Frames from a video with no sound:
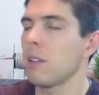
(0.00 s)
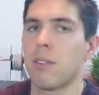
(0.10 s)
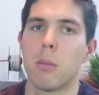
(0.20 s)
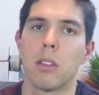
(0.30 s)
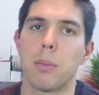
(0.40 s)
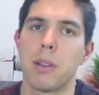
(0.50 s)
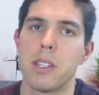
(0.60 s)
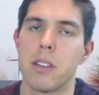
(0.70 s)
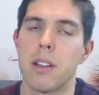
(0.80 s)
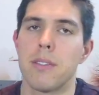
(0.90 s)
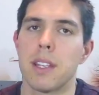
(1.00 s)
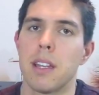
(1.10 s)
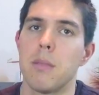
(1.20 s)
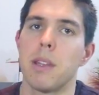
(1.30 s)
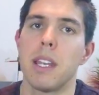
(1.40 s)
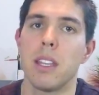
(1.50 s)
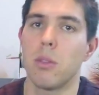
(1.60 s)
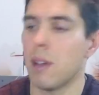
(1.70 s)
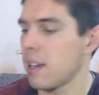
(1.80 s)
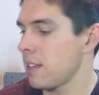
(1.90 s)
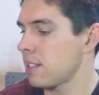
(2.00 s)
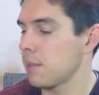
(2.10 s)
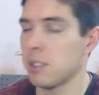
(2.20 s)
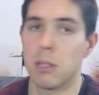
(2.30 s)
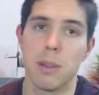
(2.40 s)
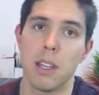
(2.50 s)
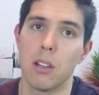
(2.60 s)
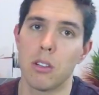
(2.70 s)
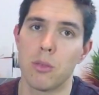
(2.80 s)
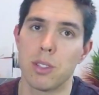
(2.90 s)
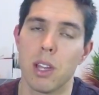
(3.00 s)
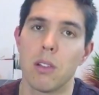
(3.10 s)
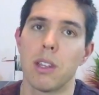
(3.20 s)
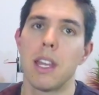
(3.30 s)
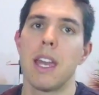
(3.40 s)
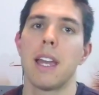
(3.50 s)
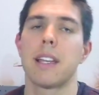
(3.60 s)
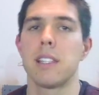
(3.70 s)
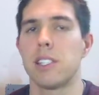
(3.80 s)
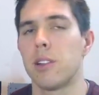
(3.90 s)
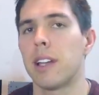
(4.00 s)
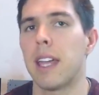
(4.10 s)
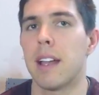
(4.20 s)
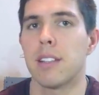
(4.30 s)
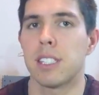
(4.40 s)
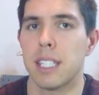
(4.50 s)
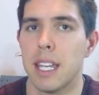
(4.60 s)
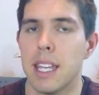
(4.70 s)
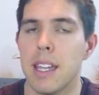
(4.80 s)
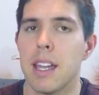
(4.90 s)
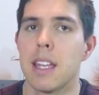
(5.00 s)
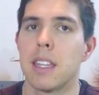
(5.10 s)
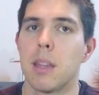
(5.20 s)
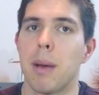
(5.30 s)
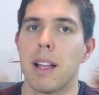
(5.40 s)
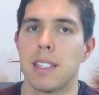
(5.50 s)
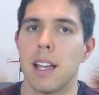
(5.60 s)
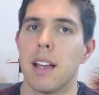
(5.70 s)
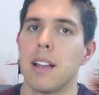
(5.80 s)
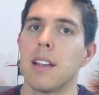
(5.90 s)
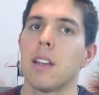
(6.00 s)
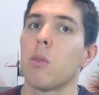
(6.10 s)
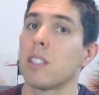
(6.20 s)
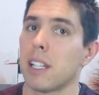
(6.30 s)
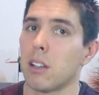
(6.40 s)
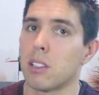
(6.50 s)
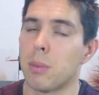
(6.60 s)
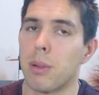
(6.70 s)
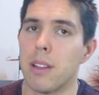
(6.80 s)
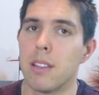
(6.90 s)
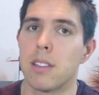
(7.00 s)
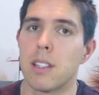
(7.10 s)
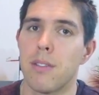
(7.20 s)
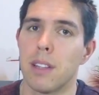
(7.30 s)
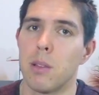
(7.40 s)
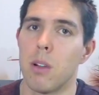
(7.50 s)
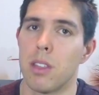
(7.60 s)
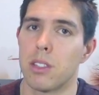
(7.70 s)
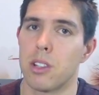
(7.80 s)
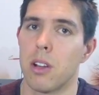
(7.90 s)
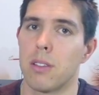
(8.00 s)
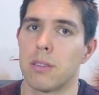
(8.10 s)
from all the printing I've done, but either way, this seems to be a good result. And considering how skinny the parts are, won't take long to print, so definitely worth a shot.